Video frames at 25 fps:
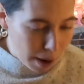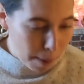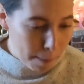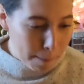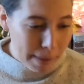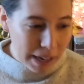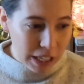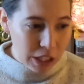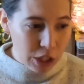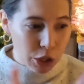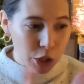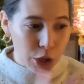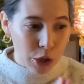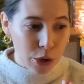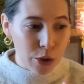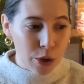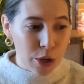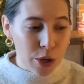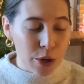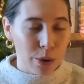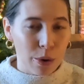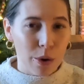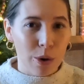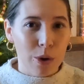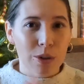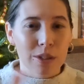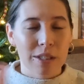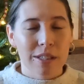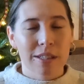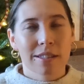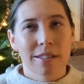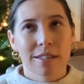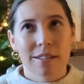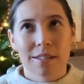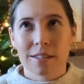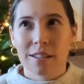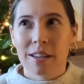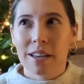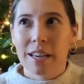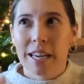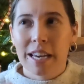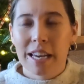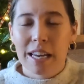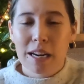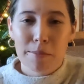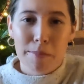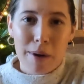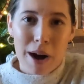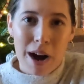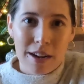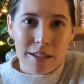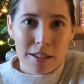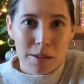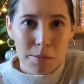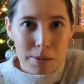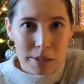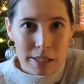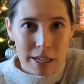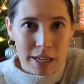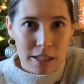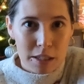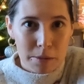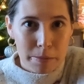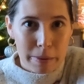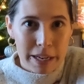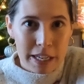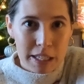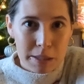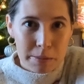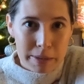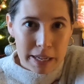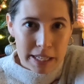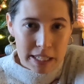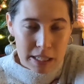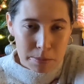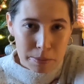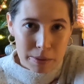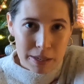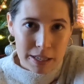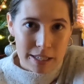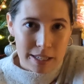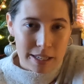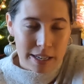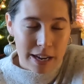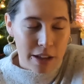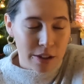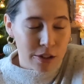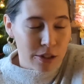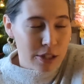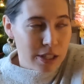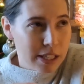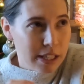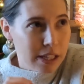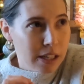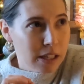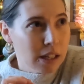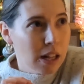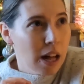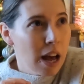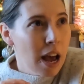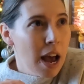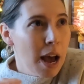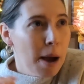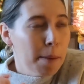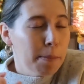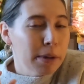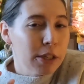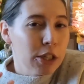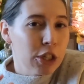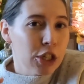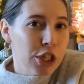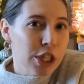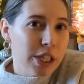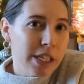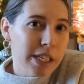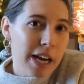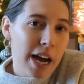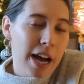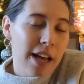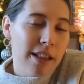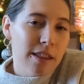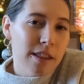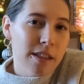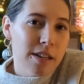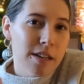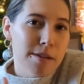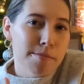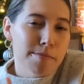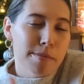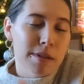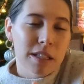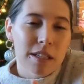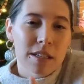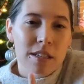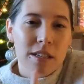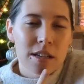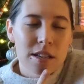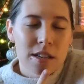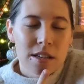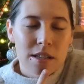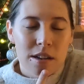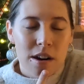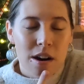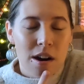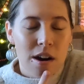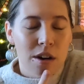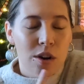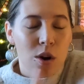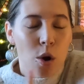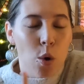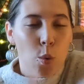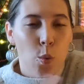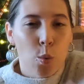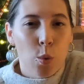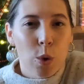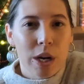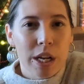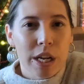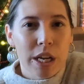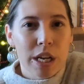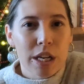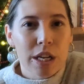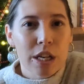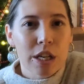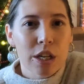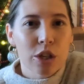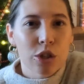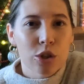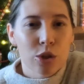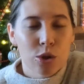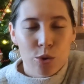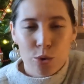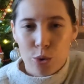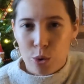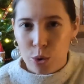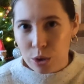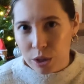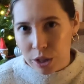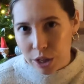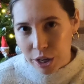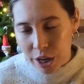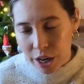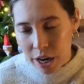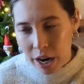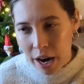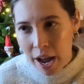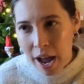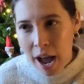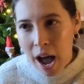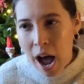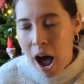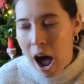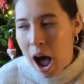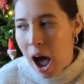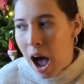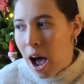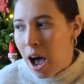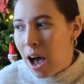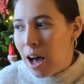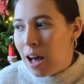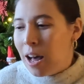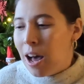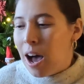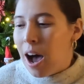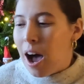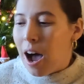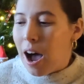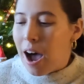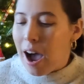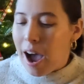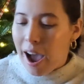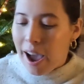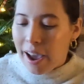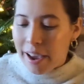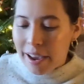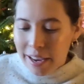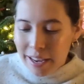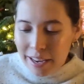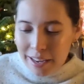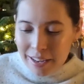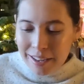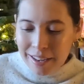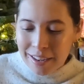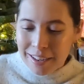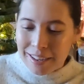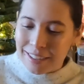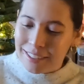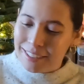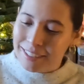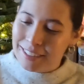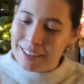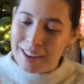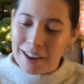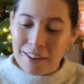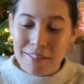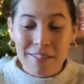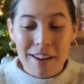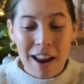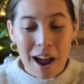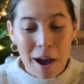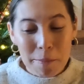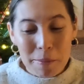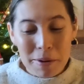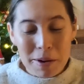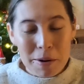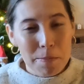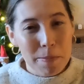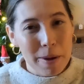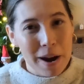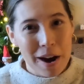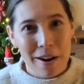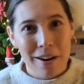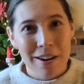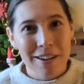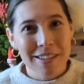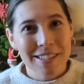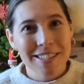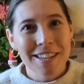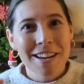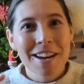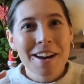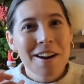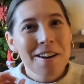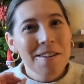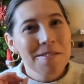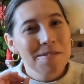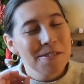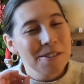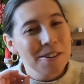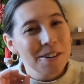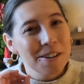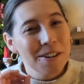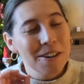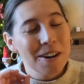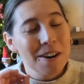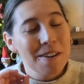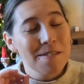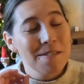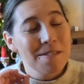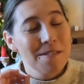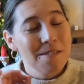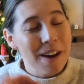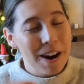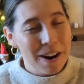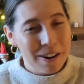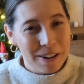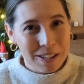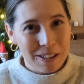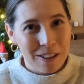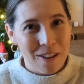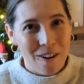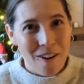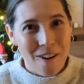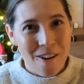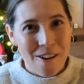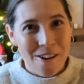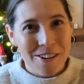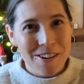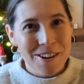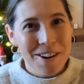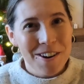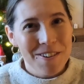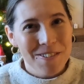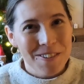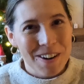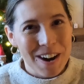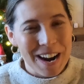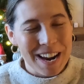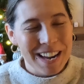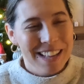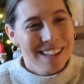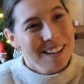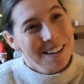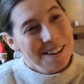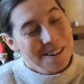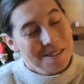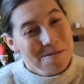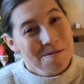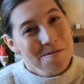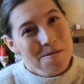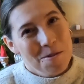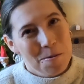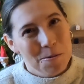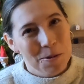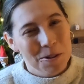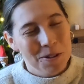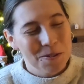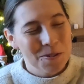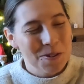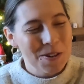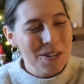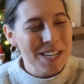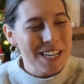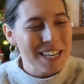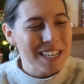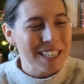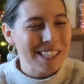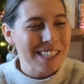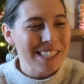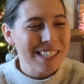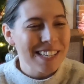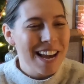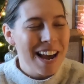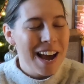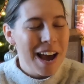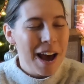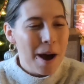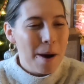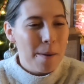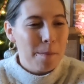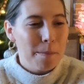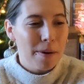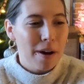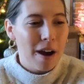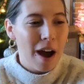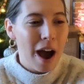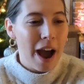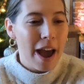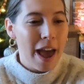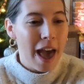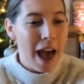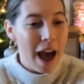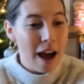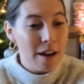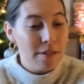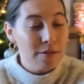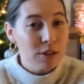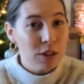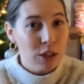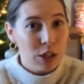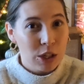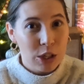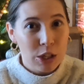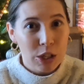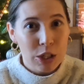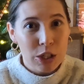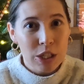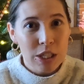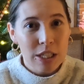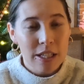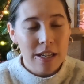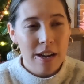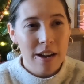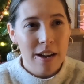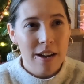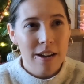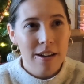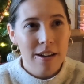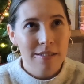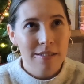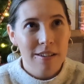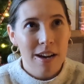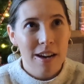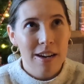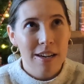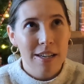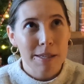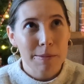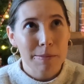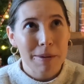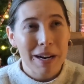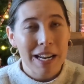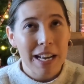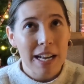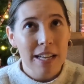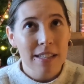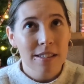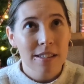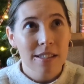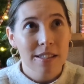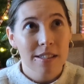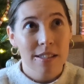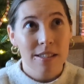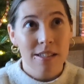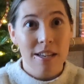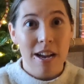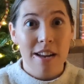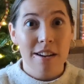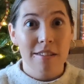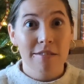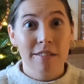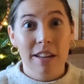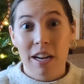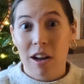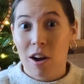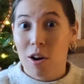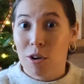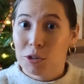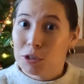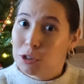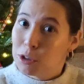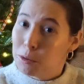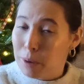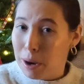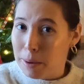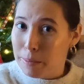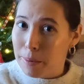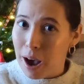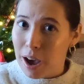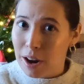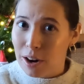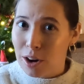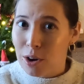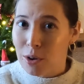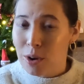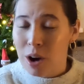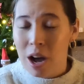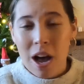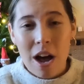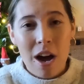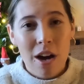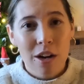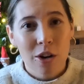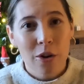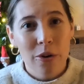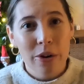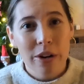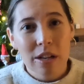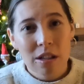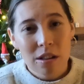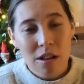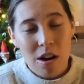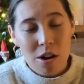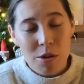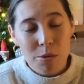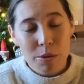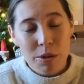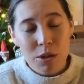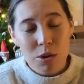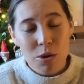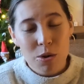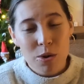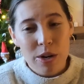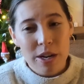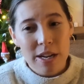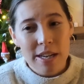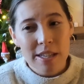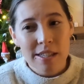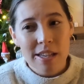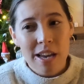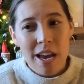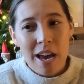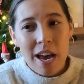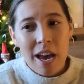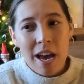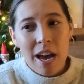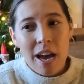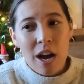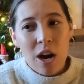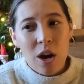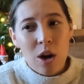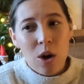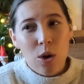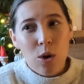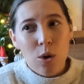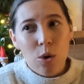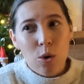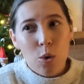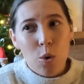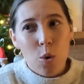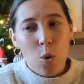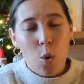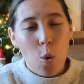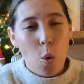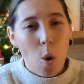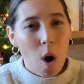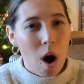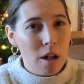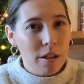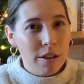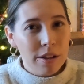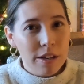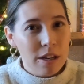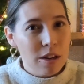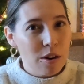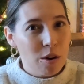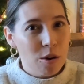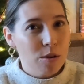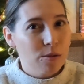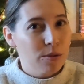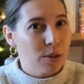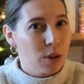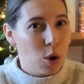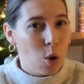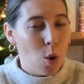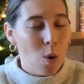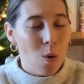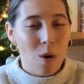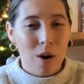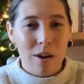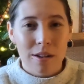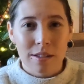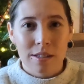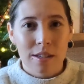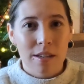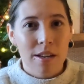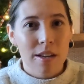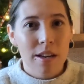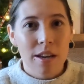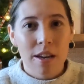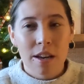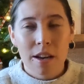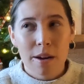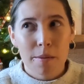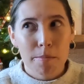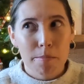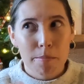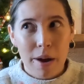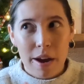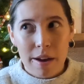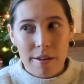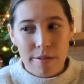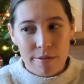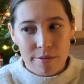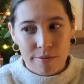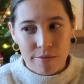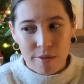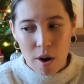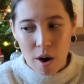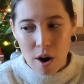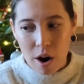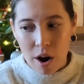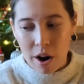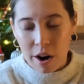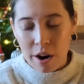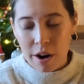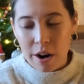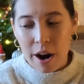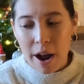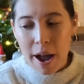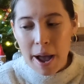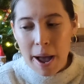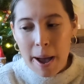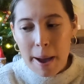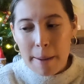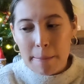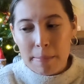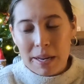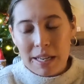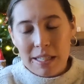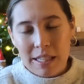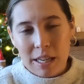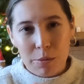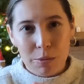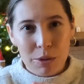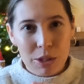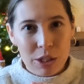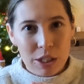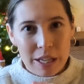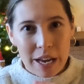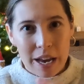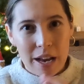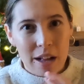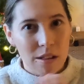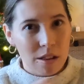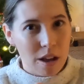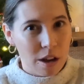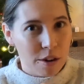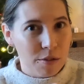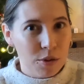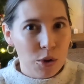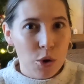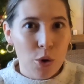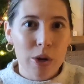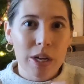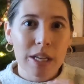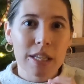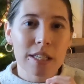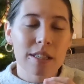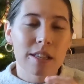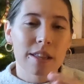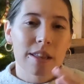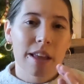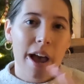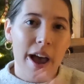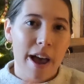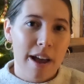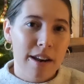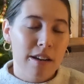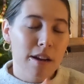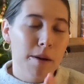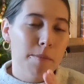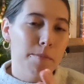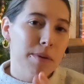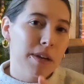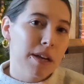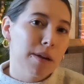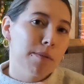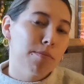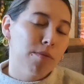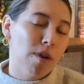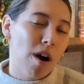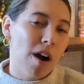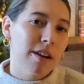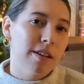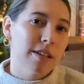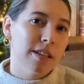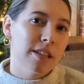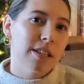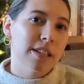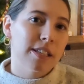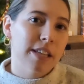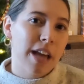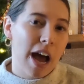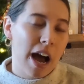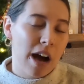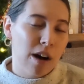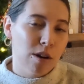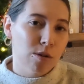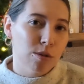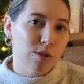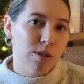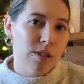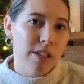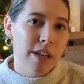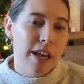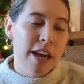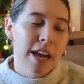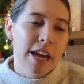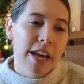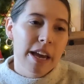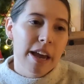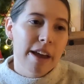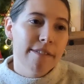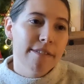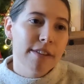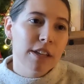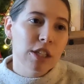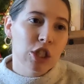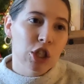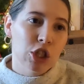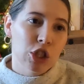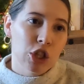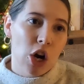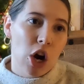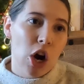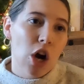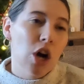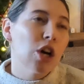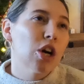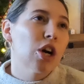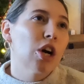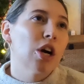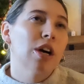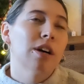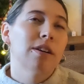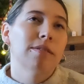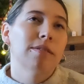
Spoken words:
my 2-year-old, it's in a box upstairs. My husband has to put it together still, but she got the Melissa and Doug wooden stroller. I have not been a parent for very long, right? Like almost 4 years, but I have learned, and I guess this is kind of like also my motto going along with toys, quality over quantity by far, because I will say a lot of toys that end up being brought into this house, if it's junk